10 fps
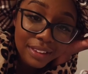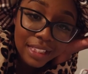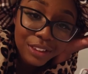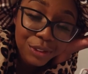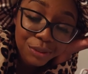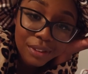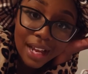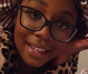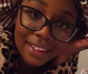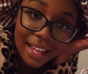I do
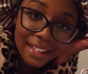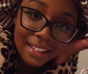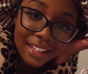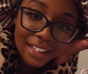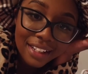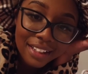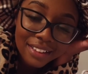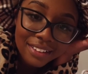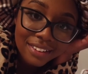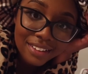not like it here.